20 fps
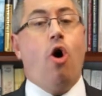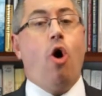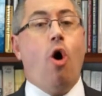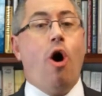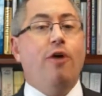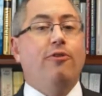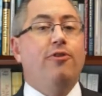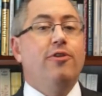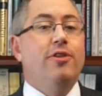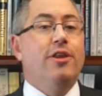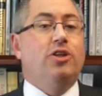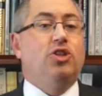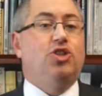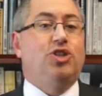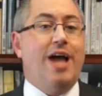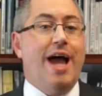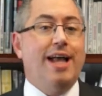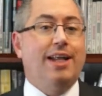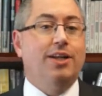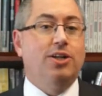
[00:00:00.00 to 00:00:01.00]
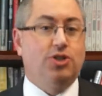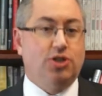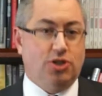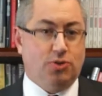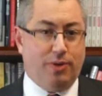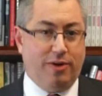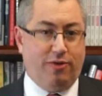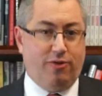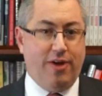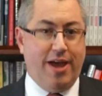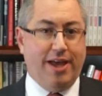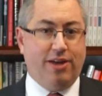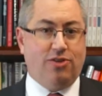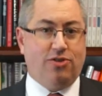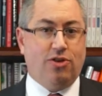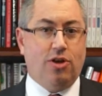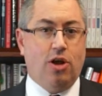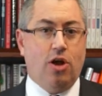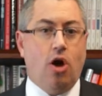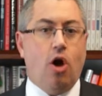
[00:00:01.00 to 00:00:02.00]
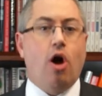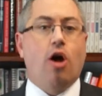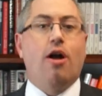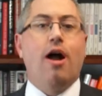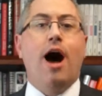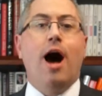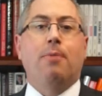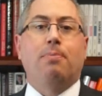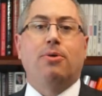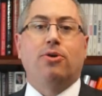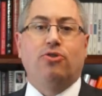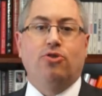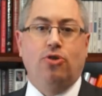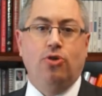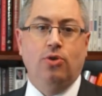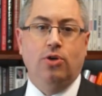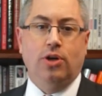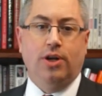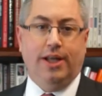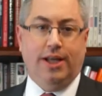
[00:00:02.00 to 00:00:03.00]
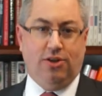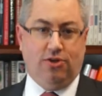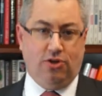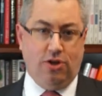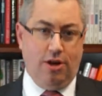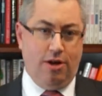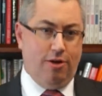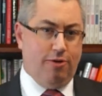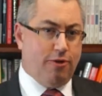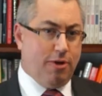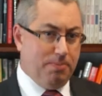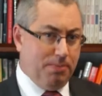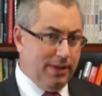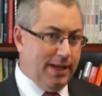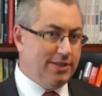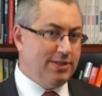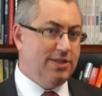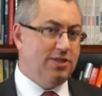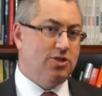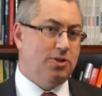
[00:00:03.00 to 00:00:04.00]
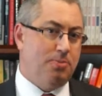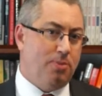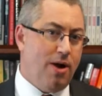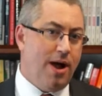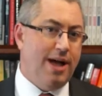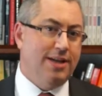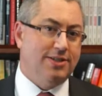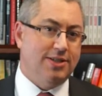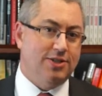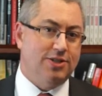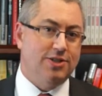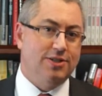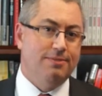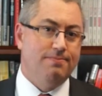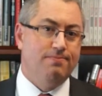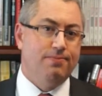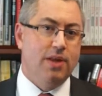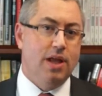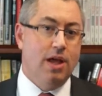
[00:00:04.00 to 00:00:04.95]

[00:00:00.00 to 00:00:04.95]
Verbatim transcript: often the challenges we face are opportunities for pleasant surprises.